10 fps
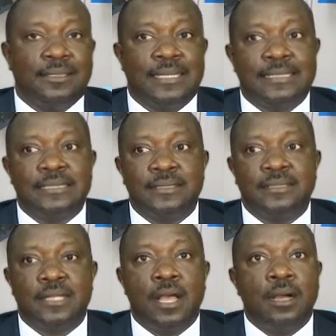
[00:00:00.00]
that
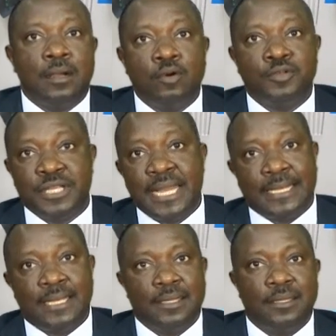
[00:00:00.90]
is
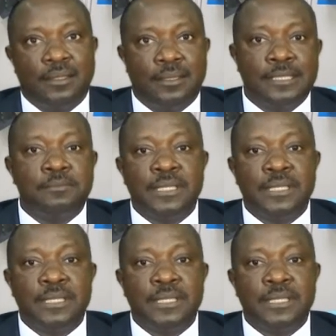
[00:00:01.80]
oncogenic. That